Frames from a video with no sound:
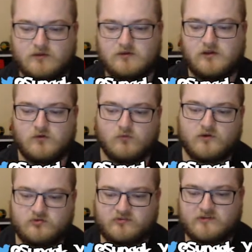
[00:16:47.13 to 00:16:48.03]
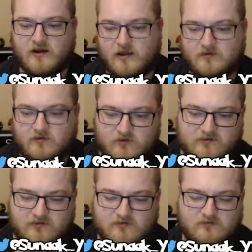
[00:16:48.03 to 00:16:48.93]
you, what are you staring at? Don't,
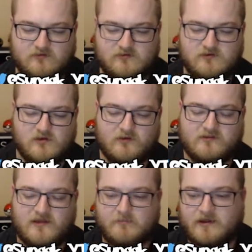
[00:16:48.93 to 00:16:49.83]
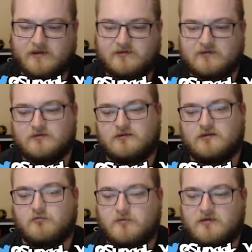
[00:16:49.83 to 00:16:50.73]
it's, do you know it's not polite?
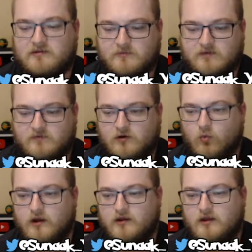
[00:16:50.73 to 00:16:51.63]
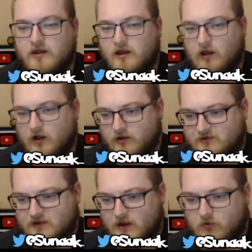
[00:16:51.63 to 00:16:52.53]
You want to make something of it or what? Uh,
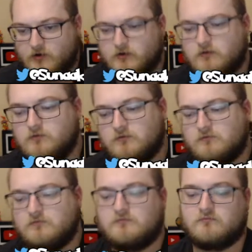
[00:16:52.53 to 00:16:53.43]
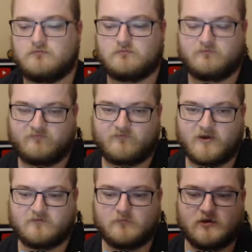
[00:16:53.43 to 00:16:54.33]
yeah, bud.
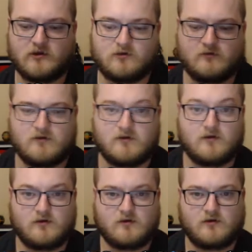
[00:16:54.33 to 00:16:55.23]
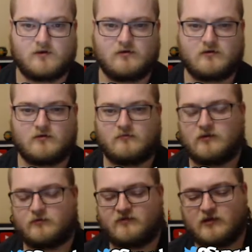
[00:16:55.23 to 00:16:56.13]
Face me. Um,
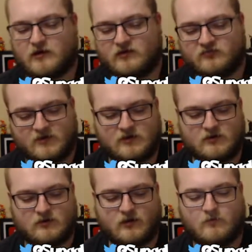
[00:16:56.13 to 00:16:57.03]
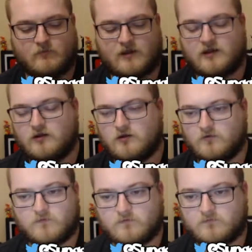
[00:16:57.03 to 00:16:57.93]
losing lunch money? Um, I could go
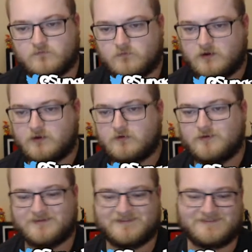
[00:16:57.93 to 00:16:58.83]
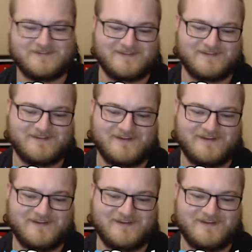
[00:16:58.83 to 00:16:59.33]
for some food right now.